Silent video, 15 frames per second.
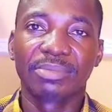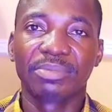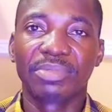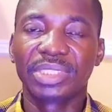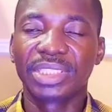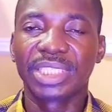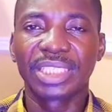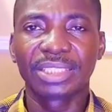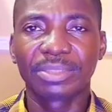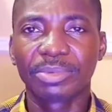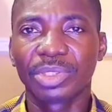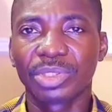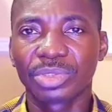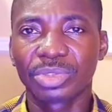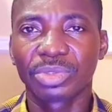patient
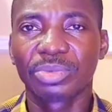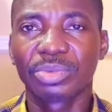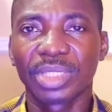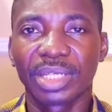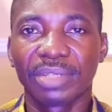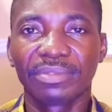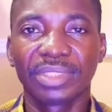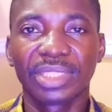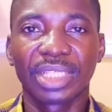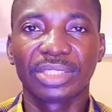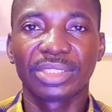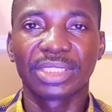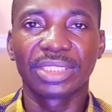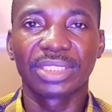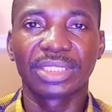may also be having
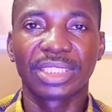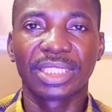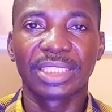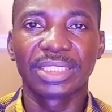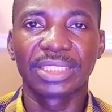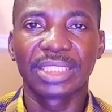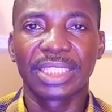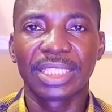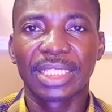associated